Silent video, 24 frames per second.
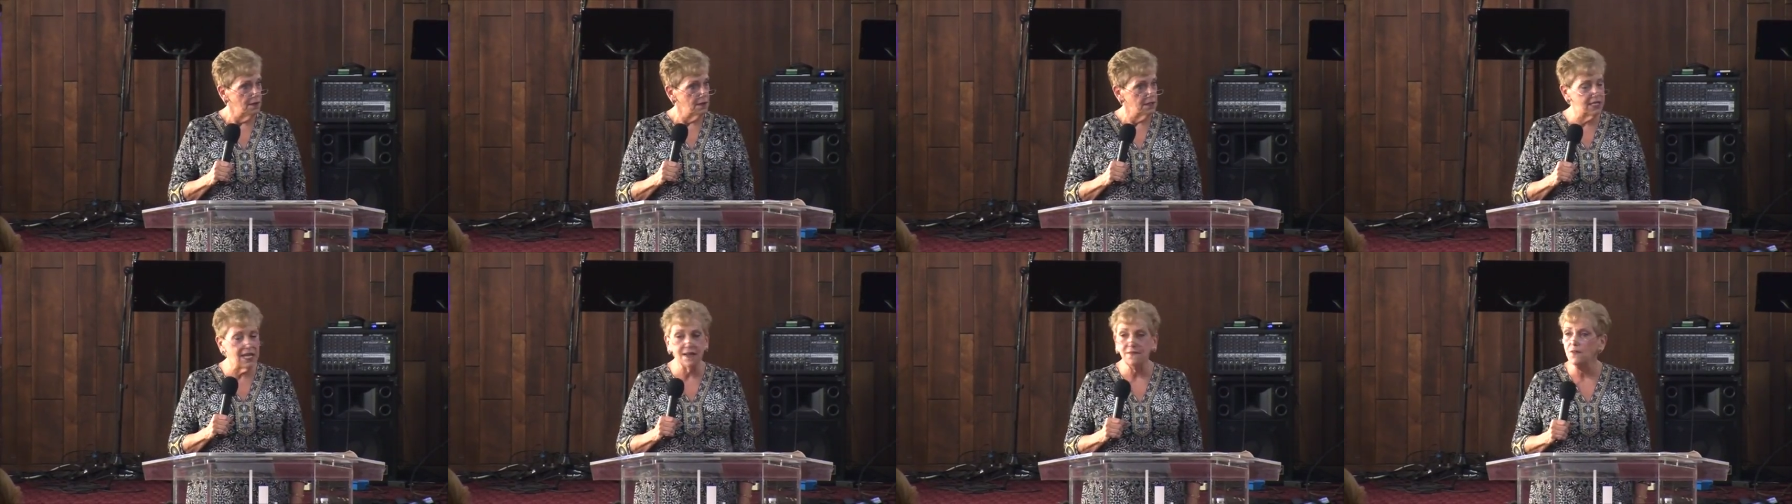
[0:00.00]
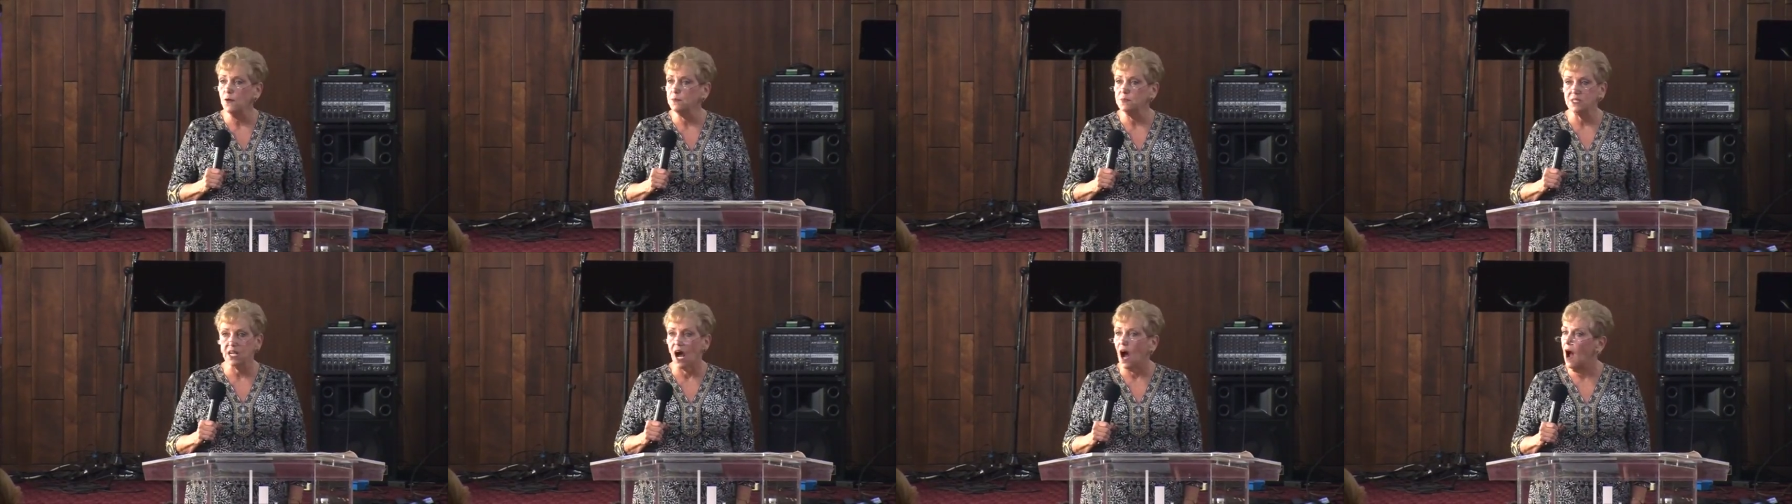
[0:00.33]
Give
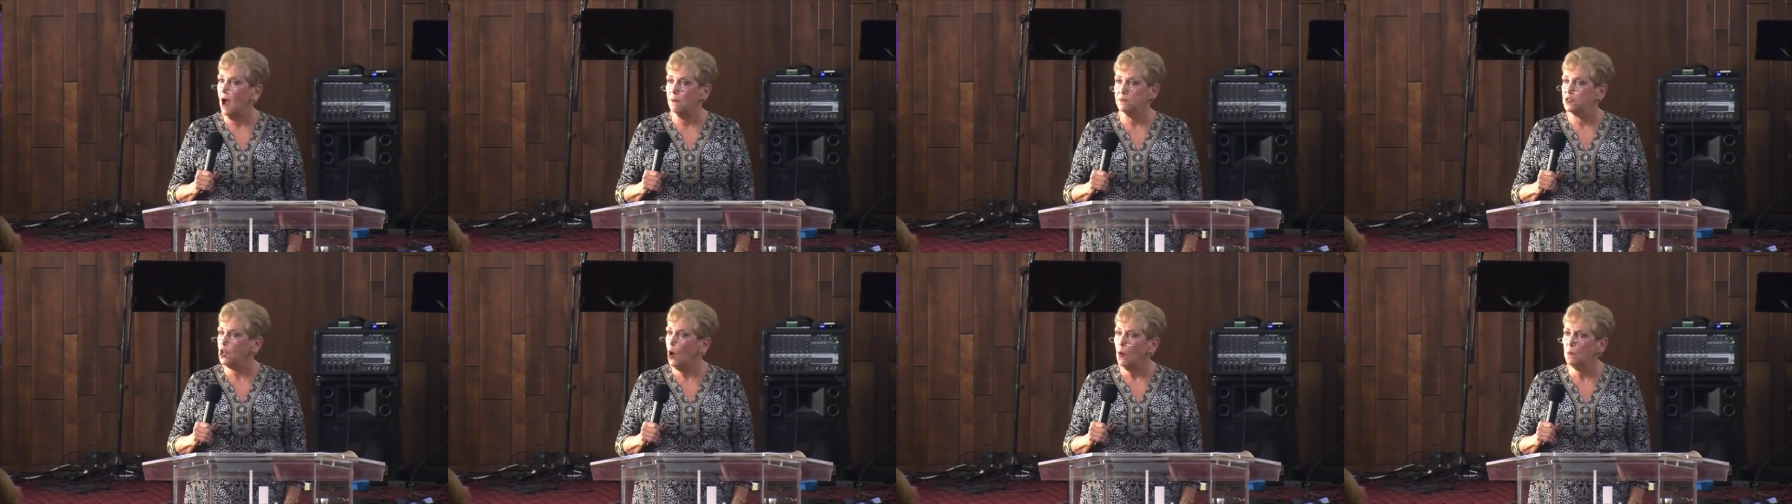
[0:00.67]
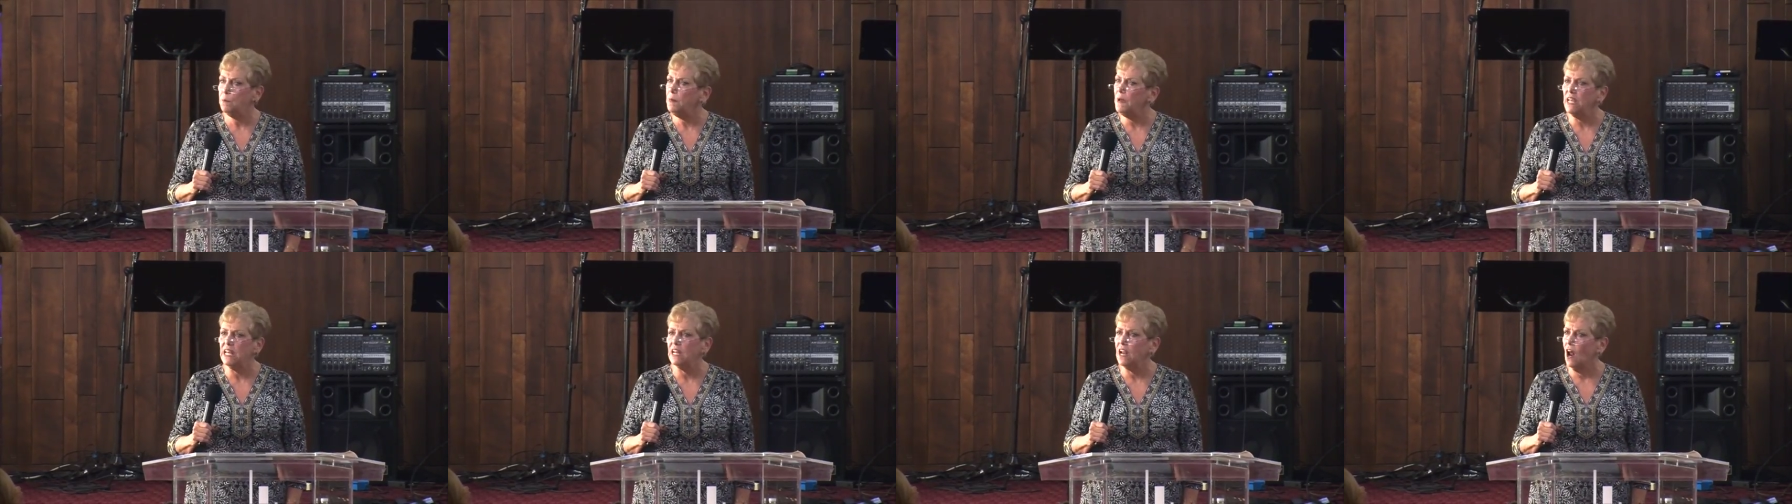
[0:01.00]
him time. Don't
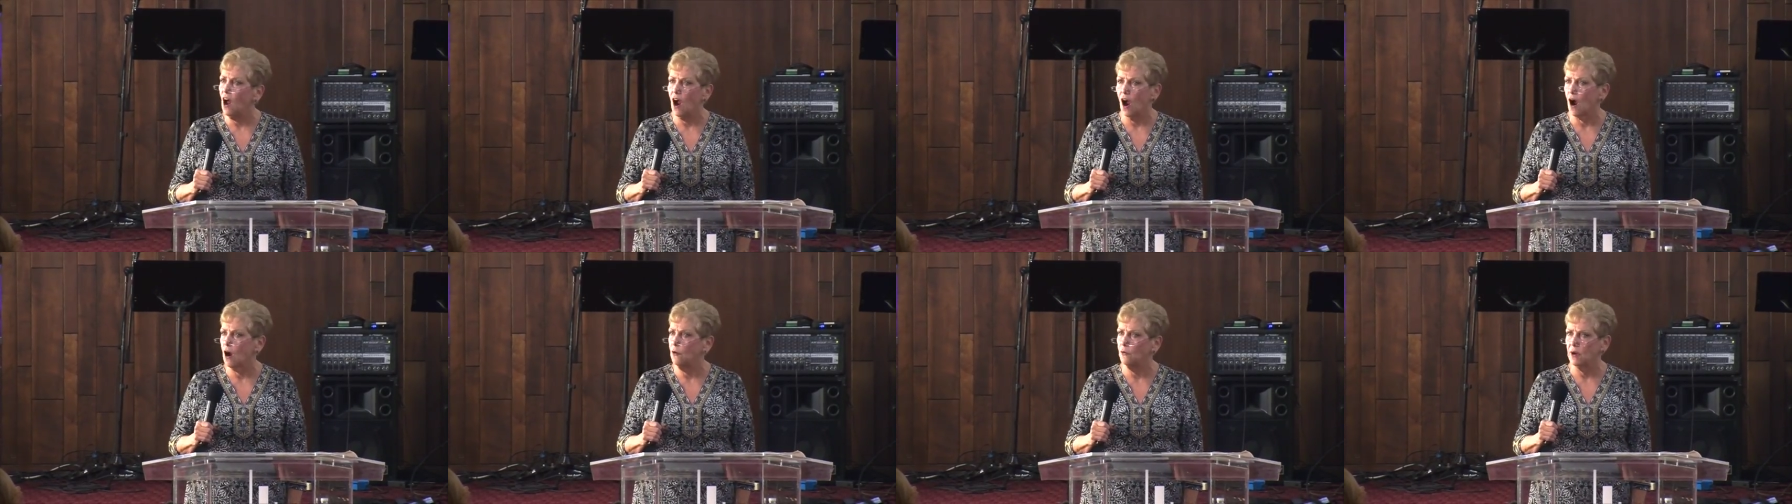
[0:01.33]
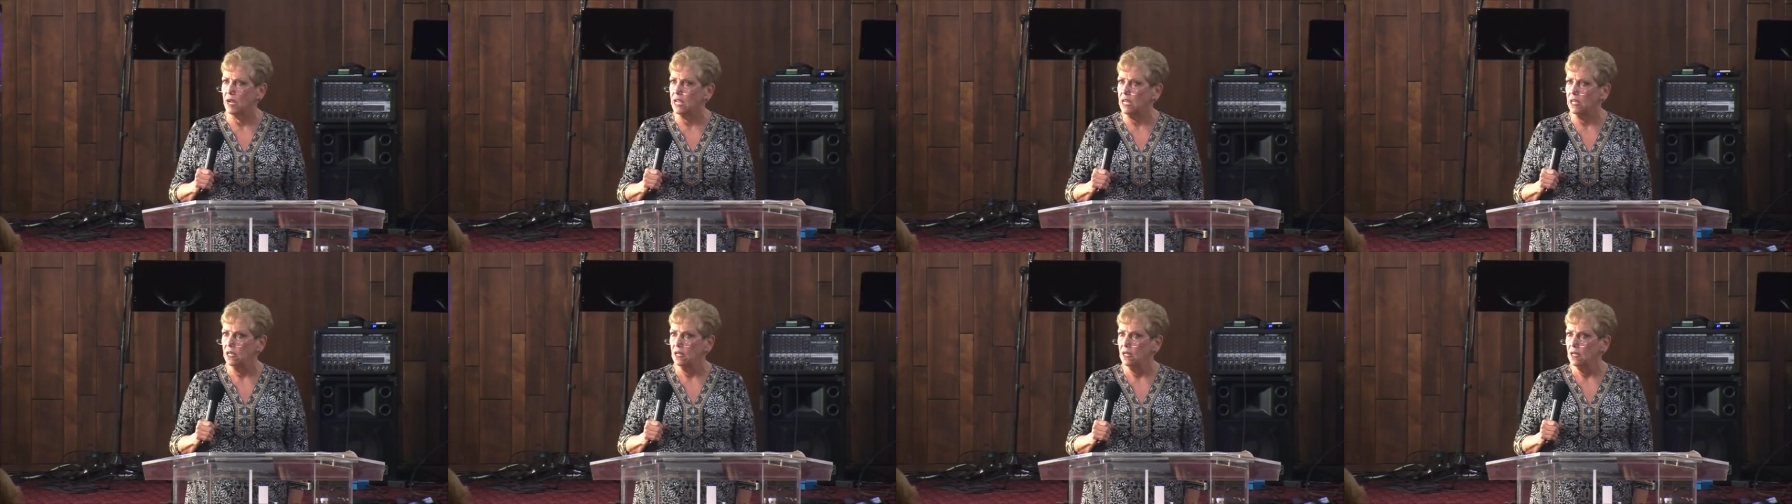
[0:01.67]
be in a
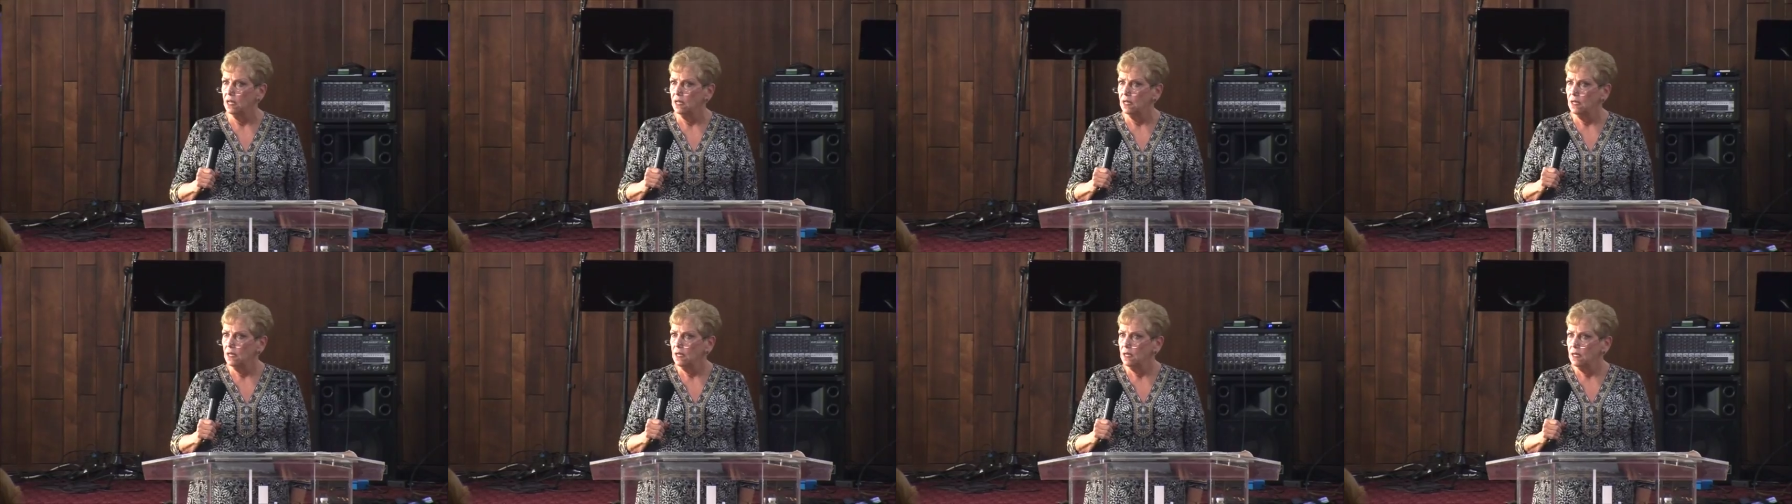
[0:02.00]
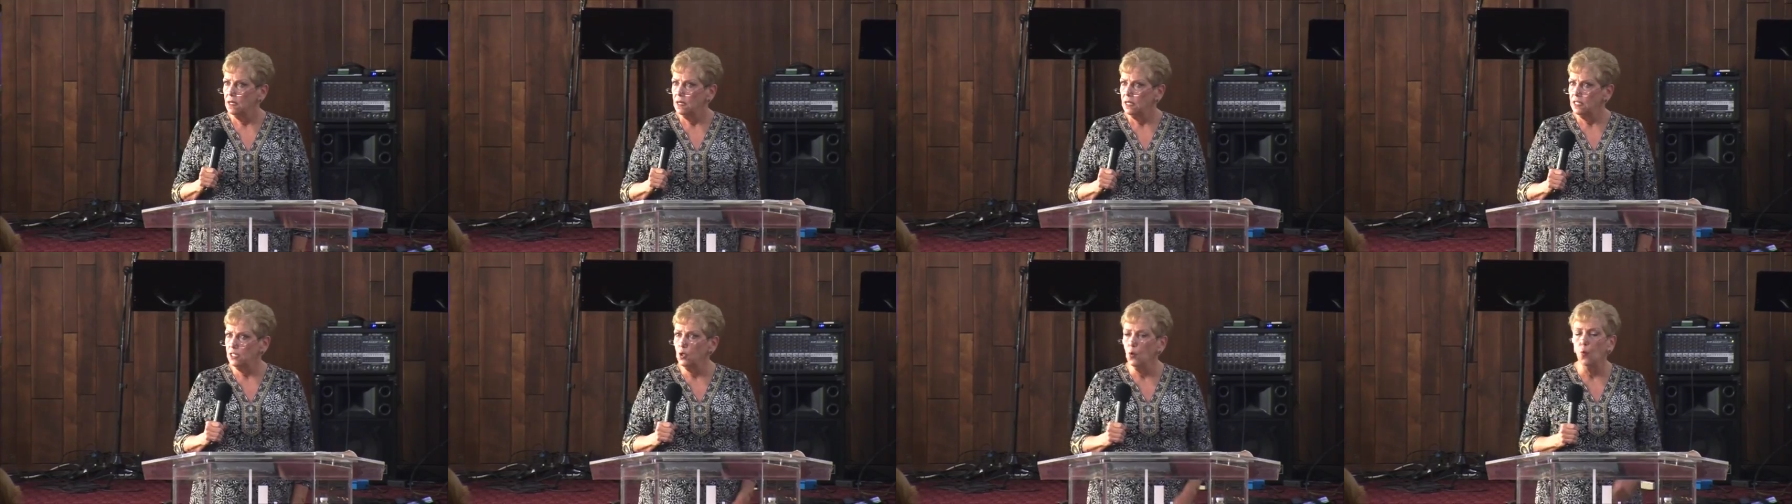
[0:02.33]
hurry.
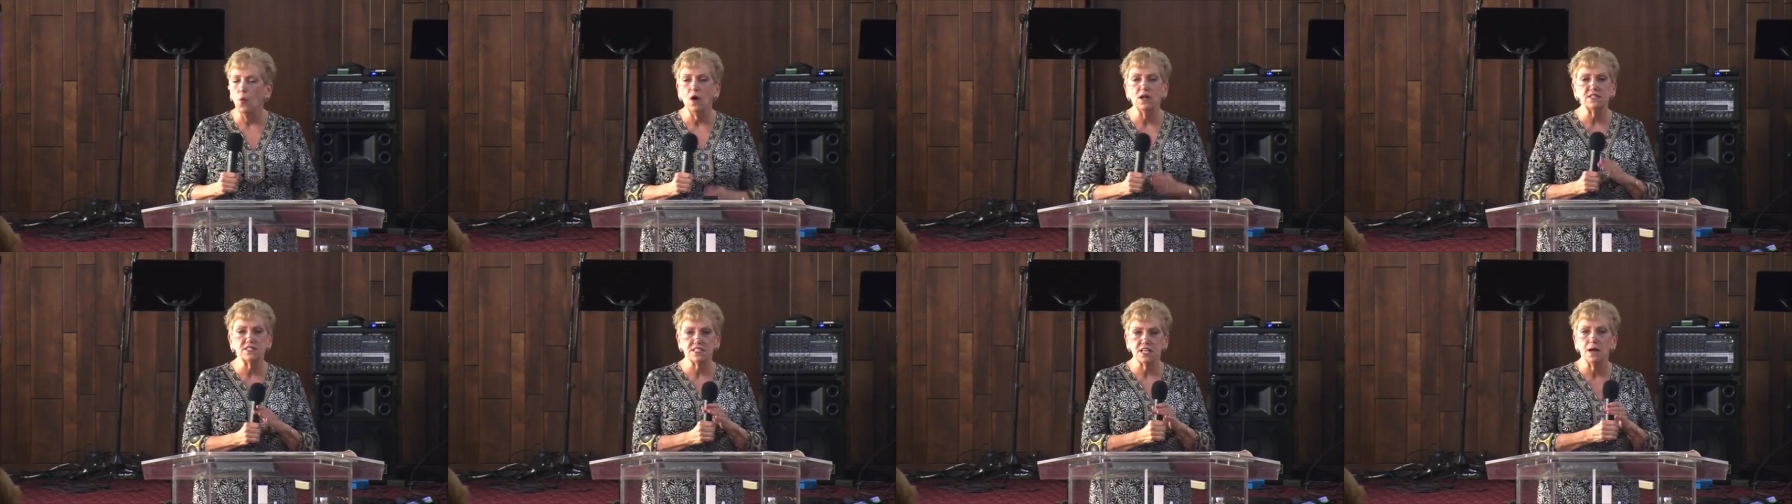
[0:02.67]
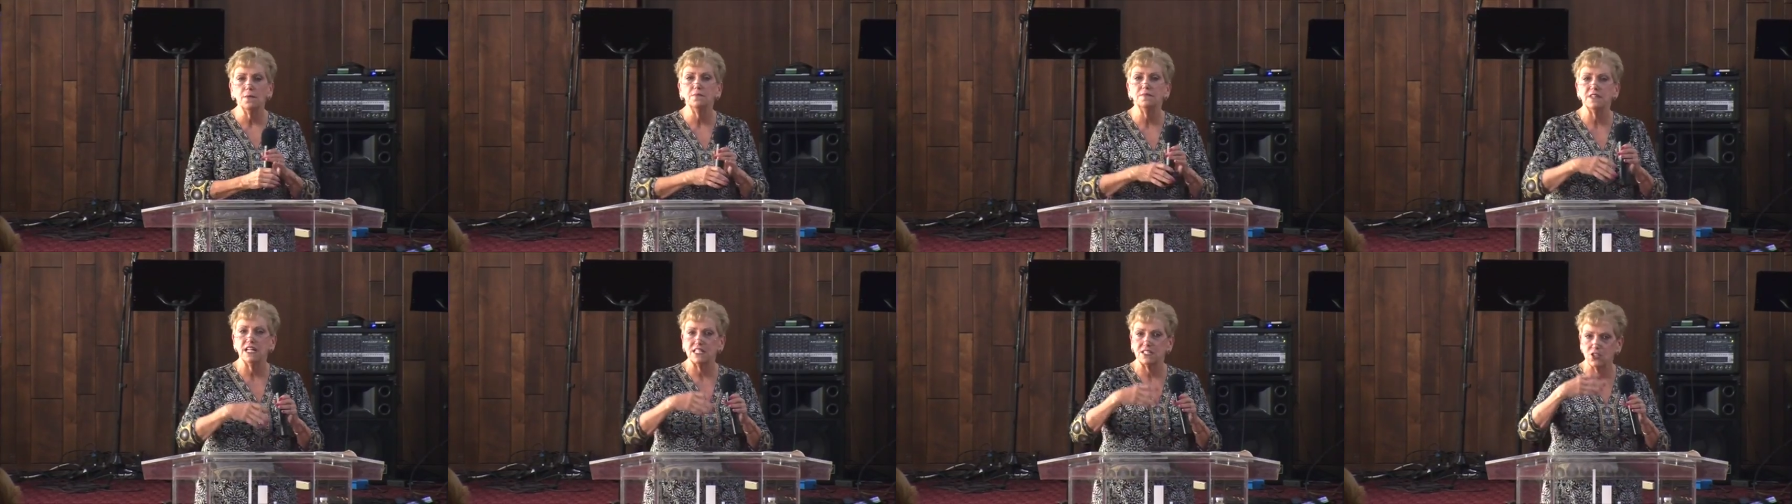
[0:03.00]
You want
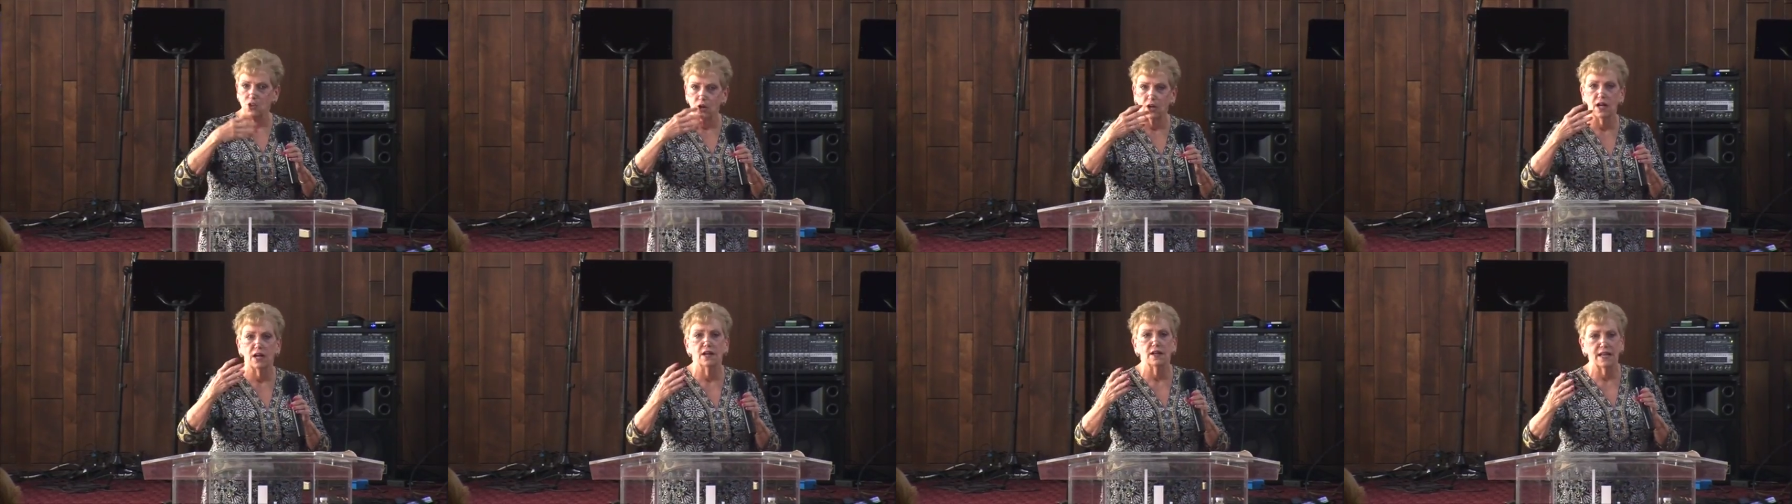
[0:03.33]
something that's going to